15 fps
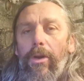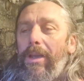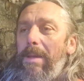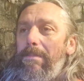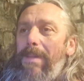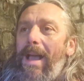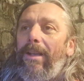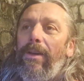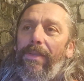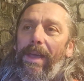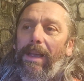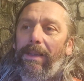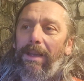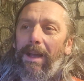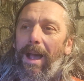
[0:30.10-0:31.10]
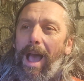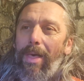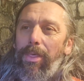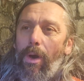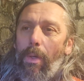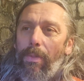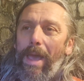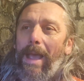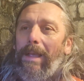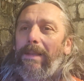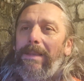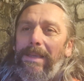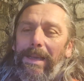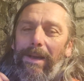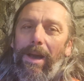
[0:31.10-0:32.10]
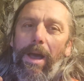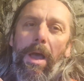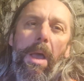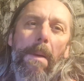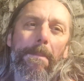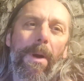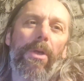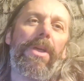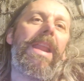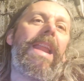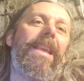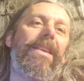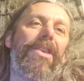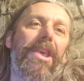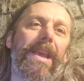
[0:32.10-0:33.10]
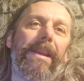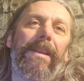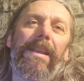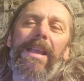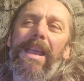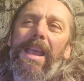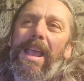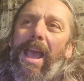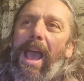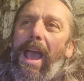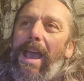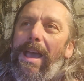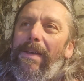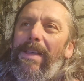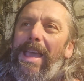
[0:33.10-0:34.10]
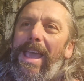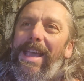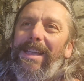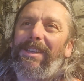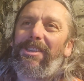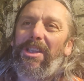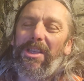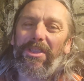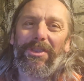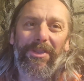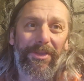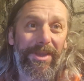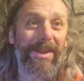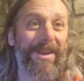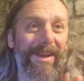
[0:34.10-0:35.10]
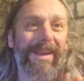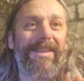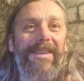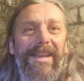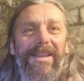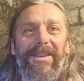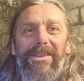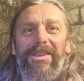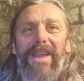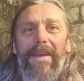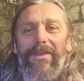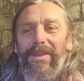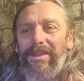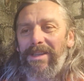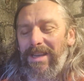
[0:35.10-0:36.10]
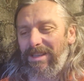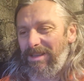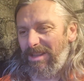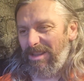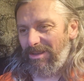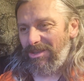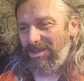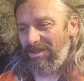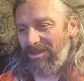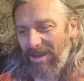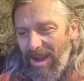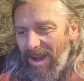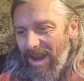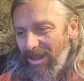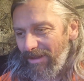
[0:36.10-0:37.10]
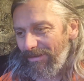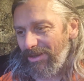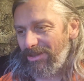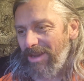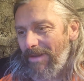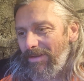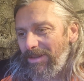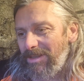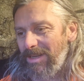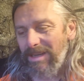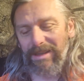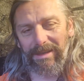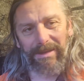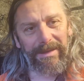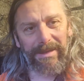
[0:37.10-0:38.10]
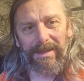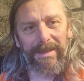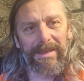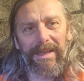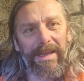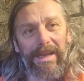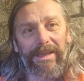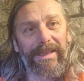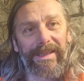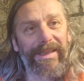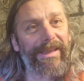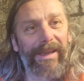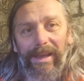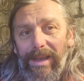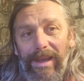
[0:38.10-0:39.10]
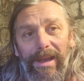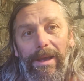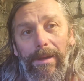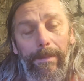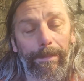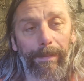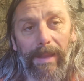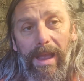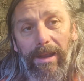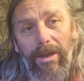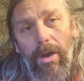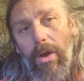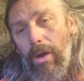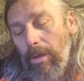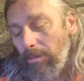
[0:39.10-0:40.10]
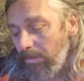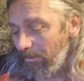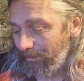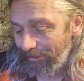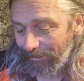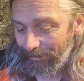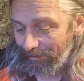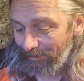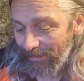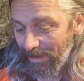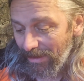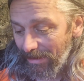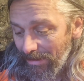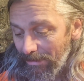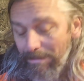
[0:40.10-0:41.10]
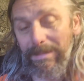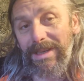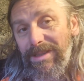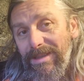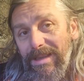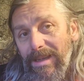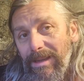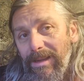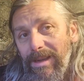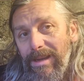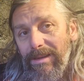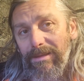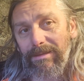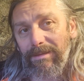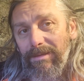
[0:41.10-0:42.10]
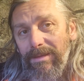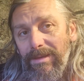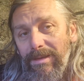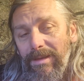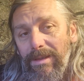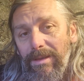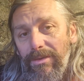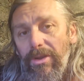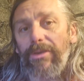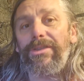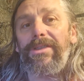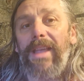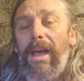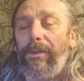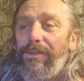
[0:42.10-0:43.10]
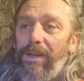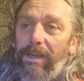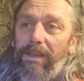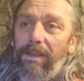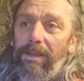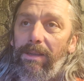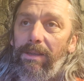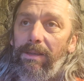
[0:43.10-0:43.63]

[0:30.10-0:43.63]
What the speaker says: looking back on that car, I thought that car, more than anything, is the 1970s and the style of the 70s, and yeah, I got all misty-eyed and nostalgic.